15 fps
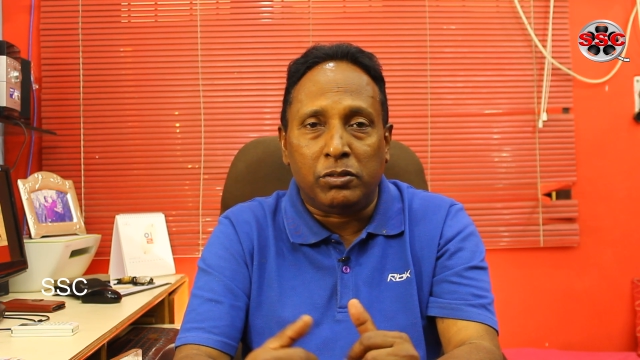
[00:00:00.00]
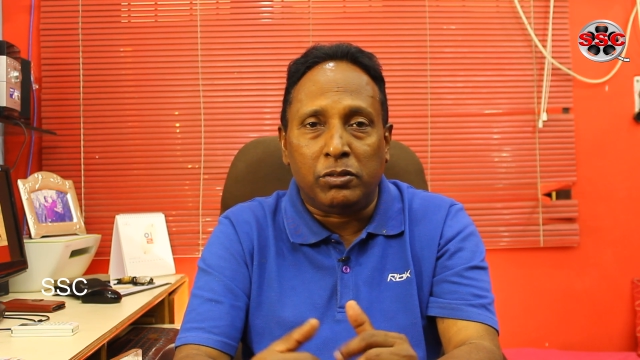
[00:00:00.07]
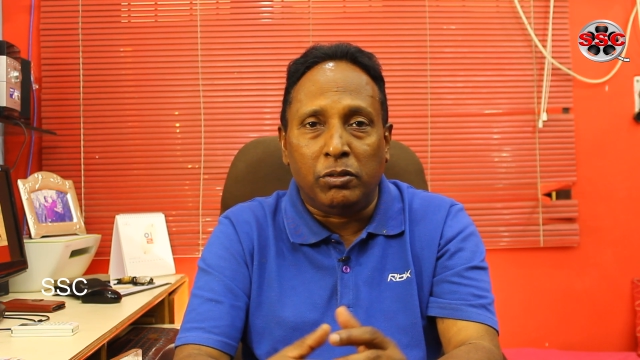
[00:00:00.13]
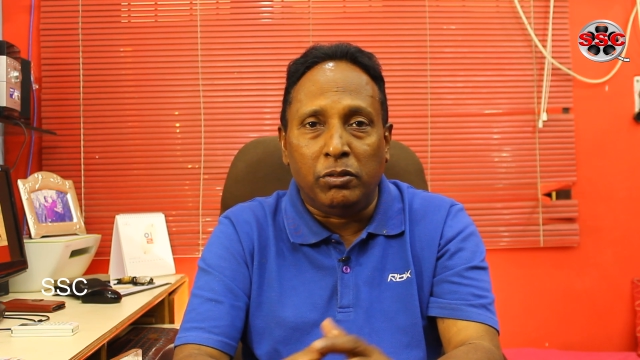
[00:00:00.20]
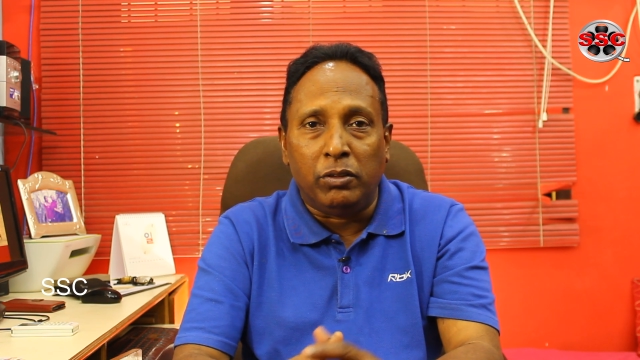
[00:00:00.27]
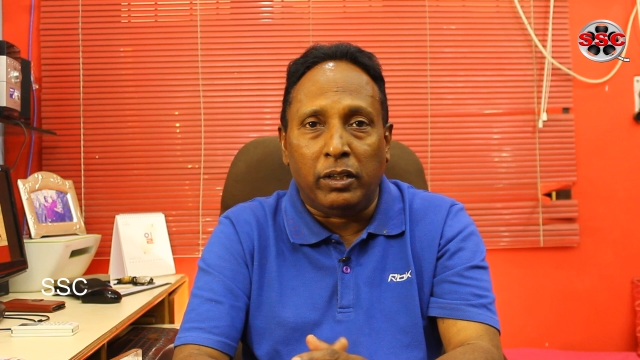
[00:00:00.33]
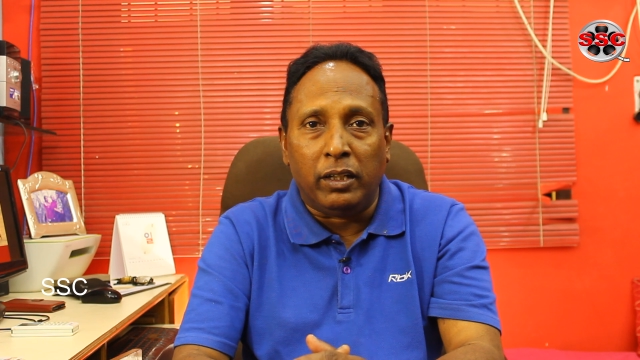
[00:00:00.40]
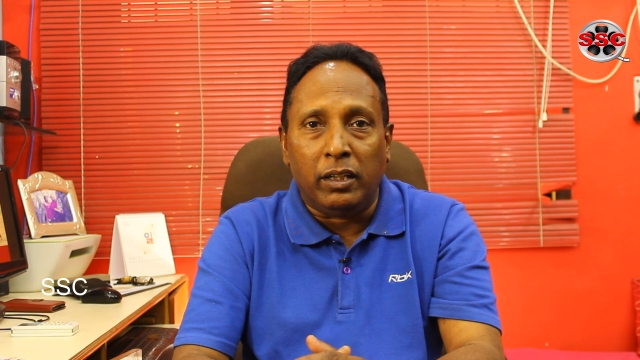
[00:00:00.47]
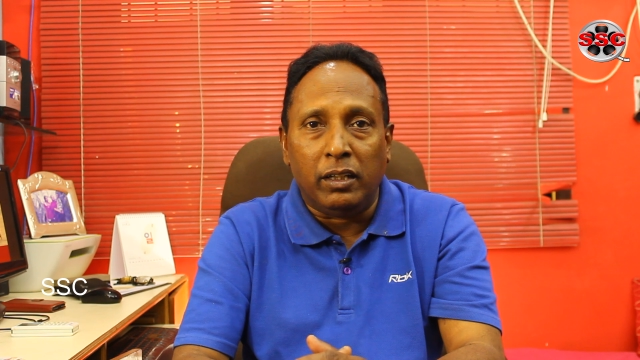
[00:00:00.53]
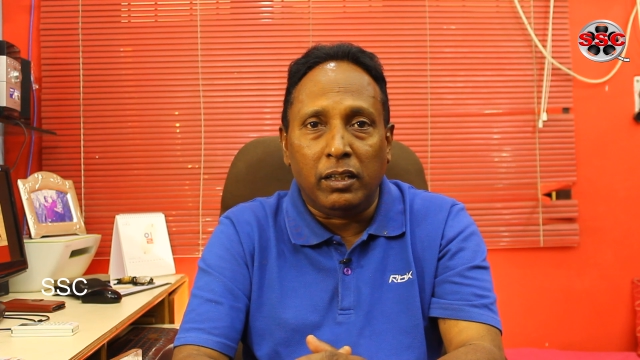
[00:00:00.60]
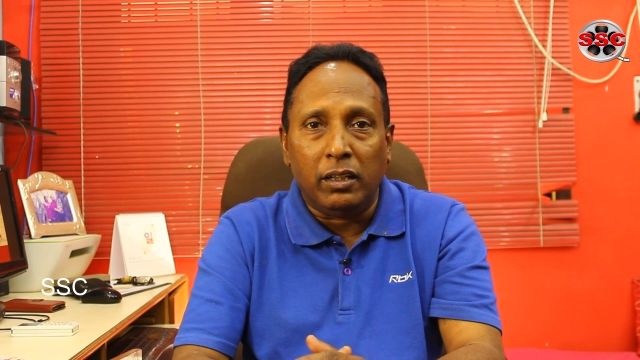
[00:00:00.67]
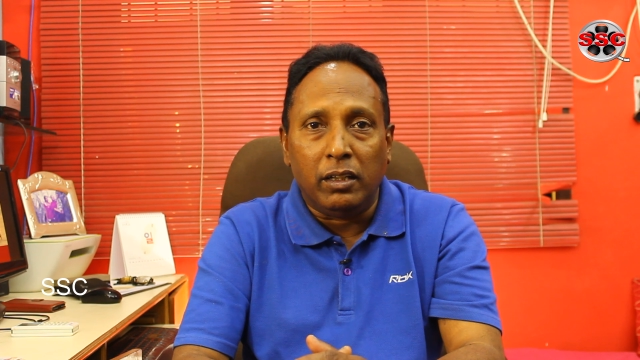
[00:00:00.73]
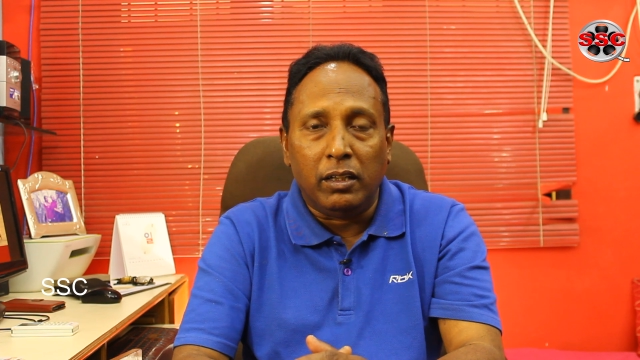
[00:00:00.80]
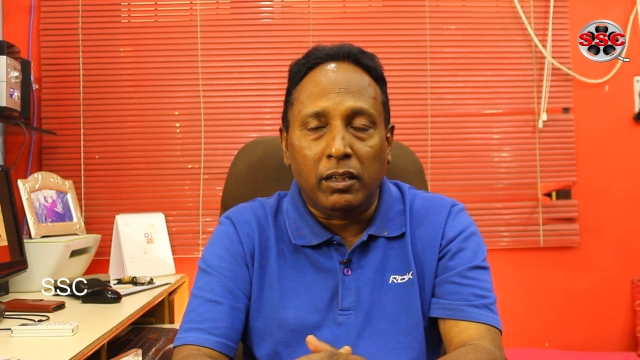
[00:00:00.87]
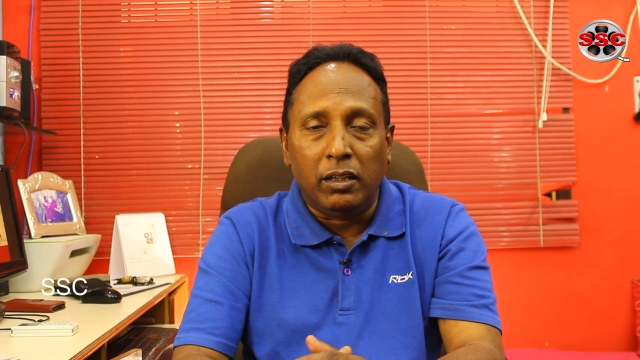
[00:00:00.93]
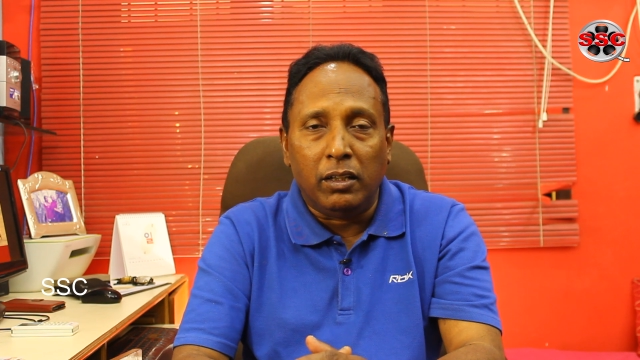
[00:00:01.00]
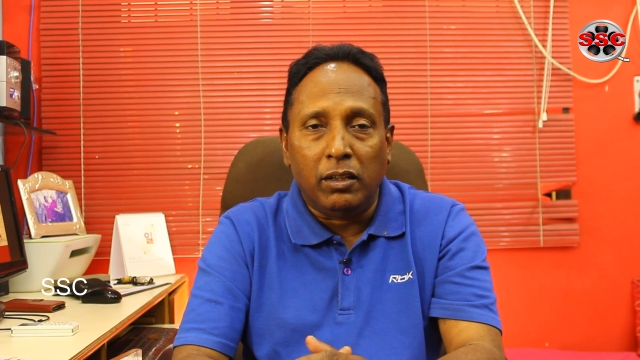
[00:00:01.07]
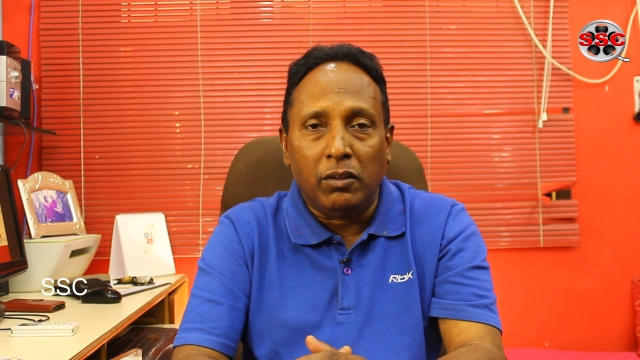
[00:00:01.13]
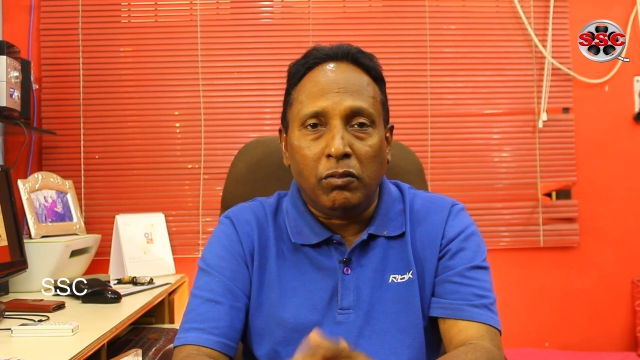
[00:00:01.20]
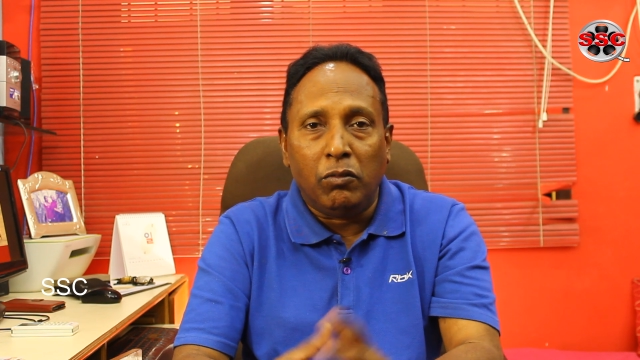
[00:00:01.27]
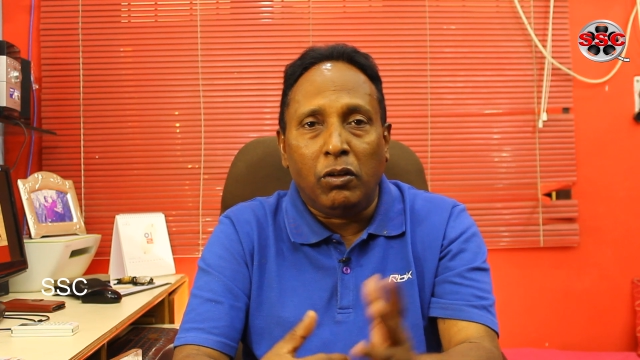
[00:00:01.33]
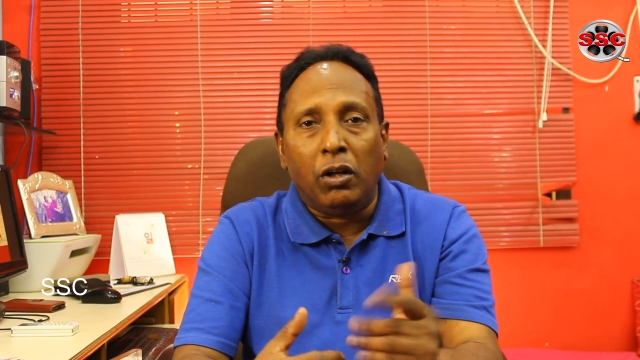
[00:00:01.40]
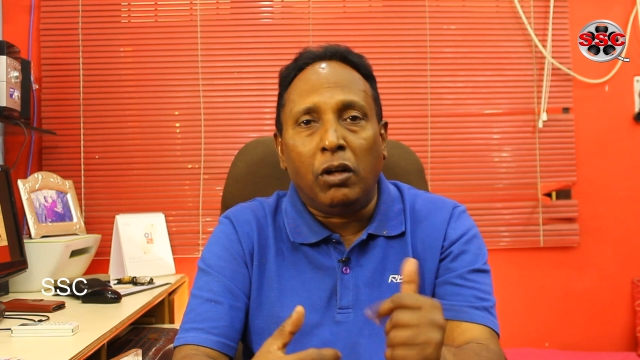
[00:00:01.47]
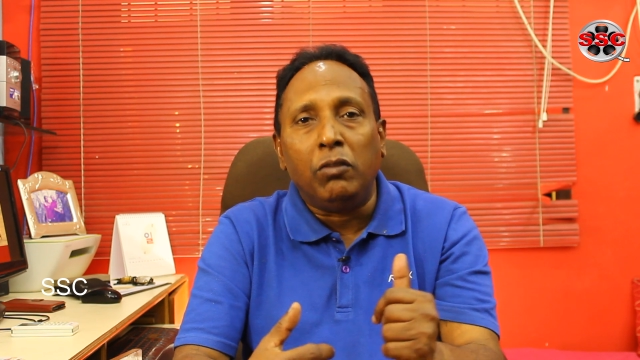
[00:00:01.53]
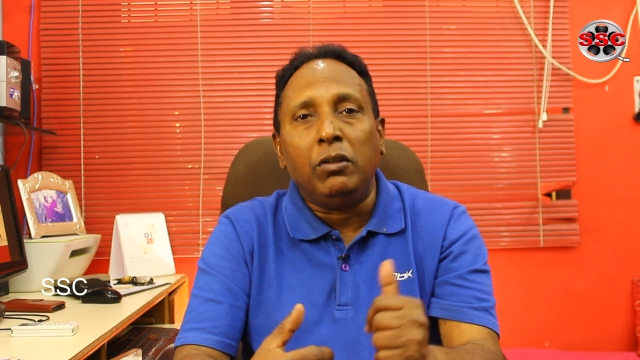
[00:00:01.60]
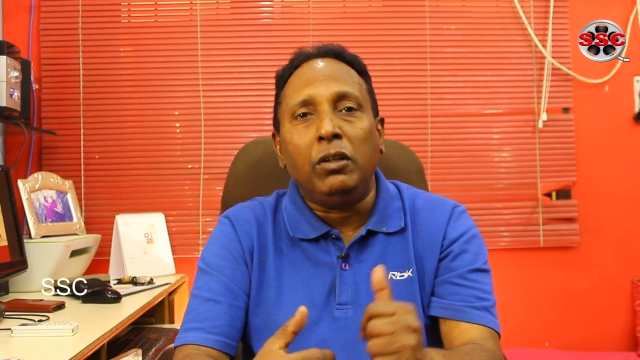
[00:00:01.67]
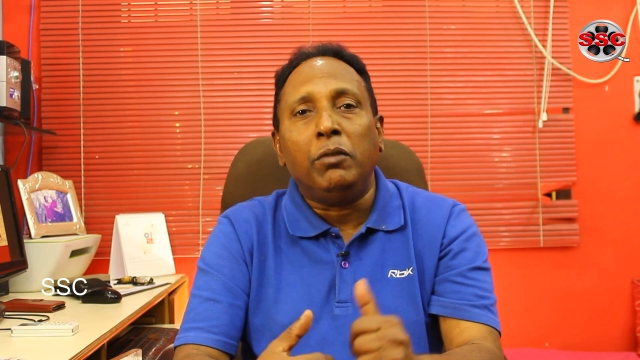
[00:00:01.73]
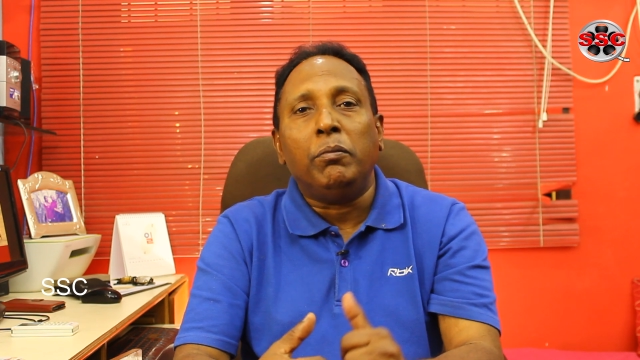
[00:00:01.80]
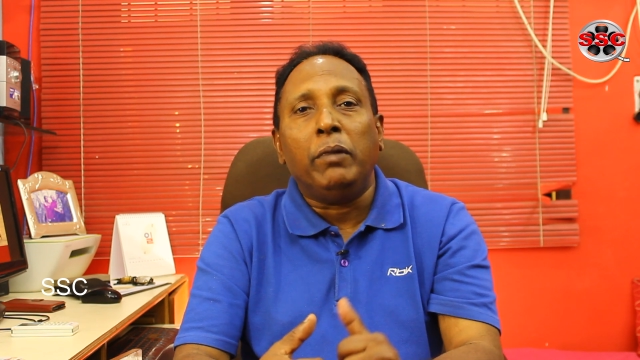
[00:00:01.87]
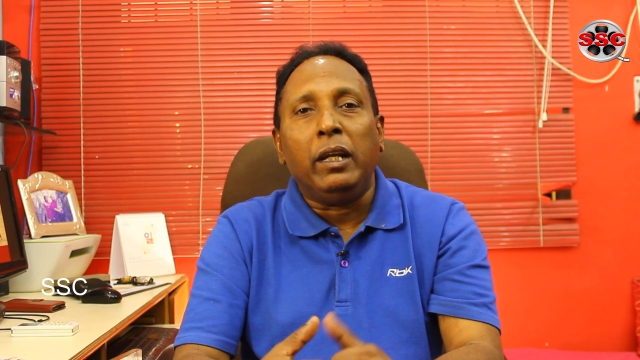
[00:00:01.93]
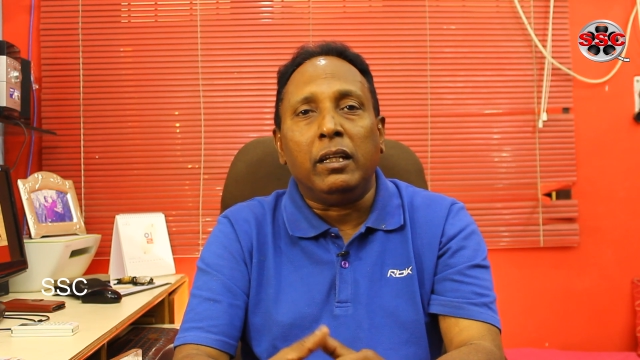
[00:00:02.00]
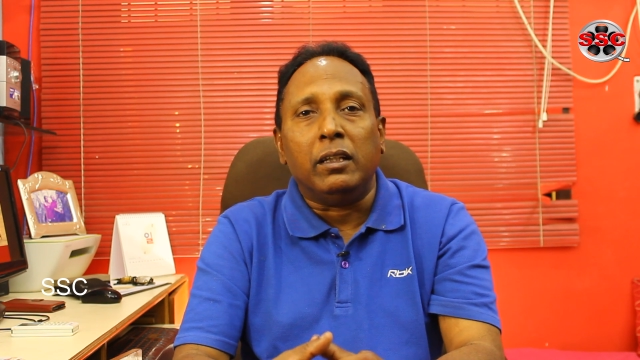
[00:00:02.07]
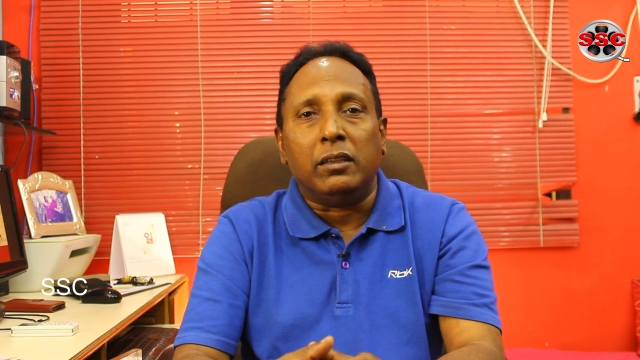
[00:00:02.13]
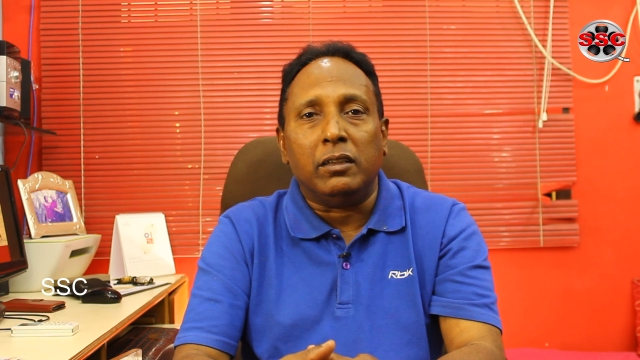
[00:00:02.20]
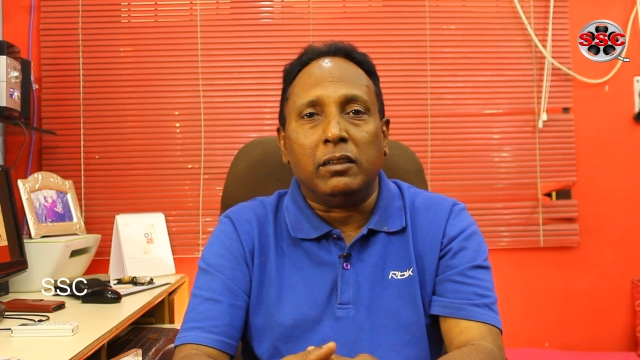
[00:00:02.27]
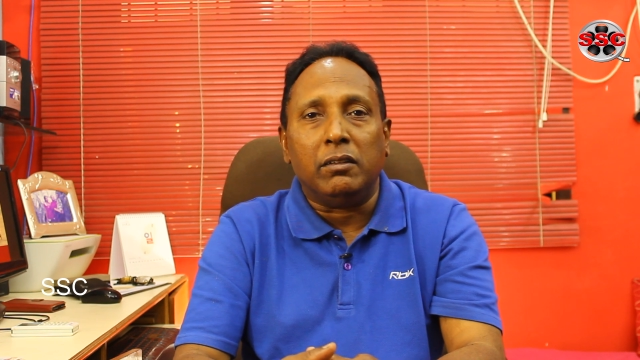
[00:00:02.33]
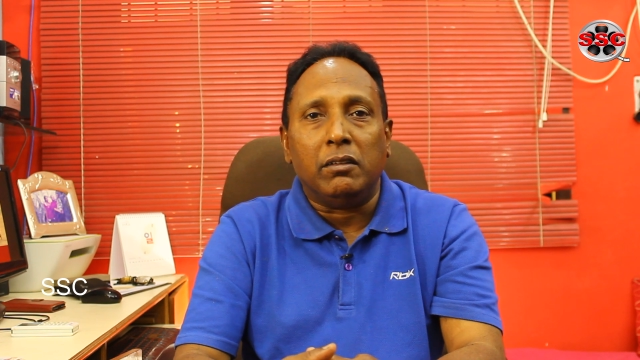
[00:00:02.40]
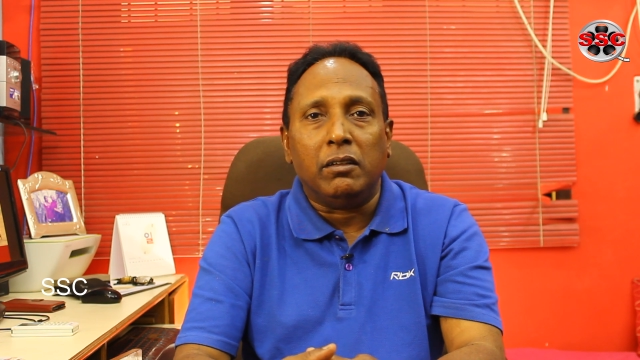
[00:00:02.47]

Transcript: story, well, how will you make it?